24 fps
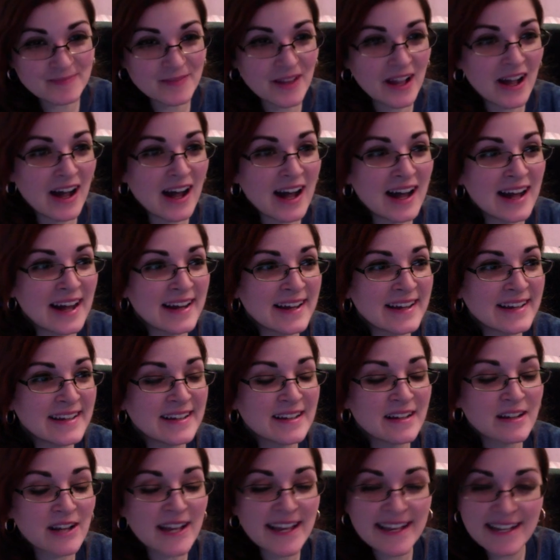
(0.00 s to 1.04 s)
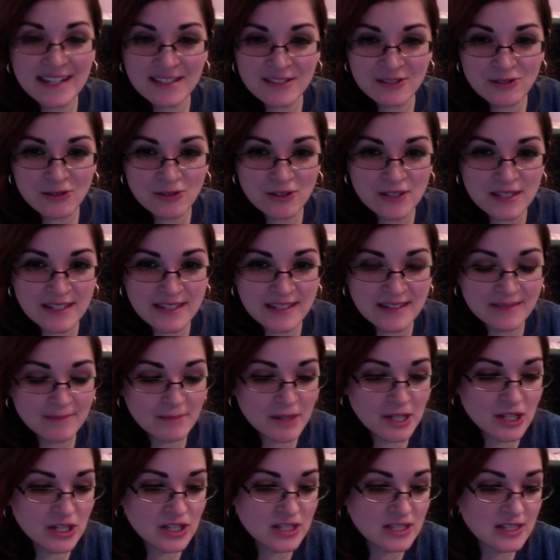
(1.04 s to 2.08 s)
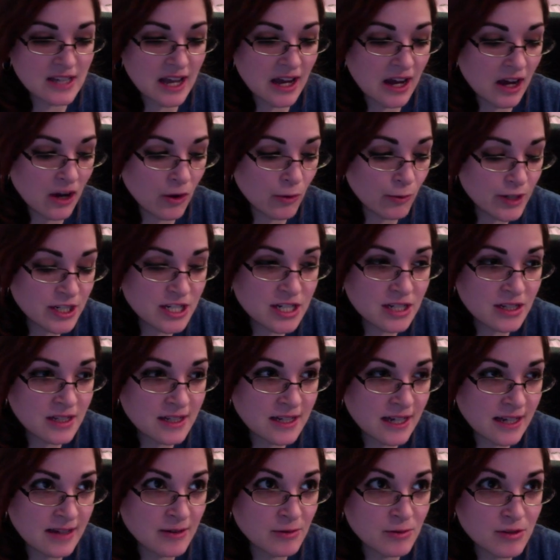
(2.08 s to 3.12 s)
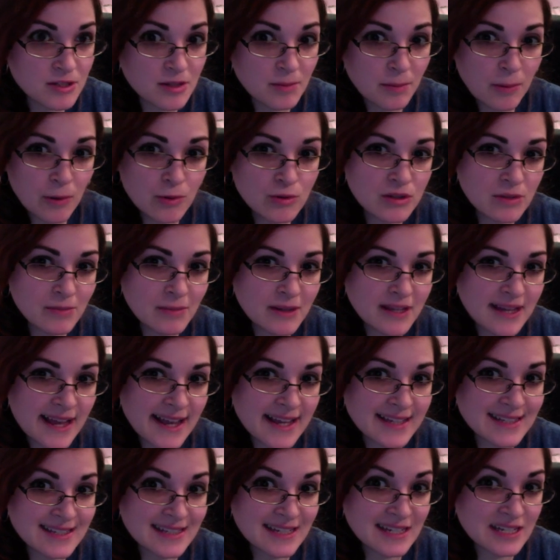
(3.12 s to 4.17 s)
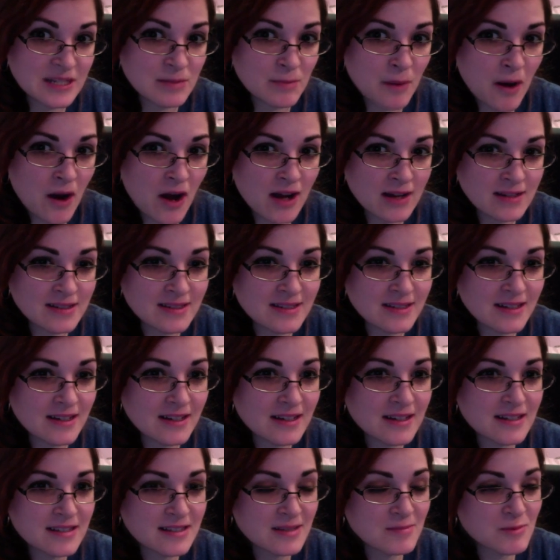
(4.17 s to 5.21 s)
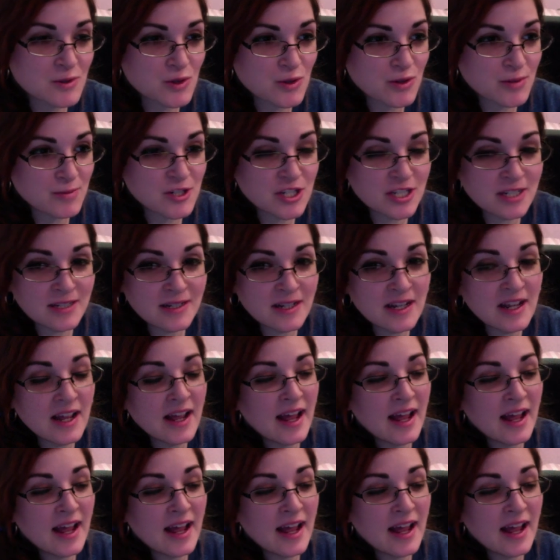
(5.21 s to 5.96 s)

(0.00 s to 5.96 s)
I canceled it because originally it was supposed to be a six box subscription,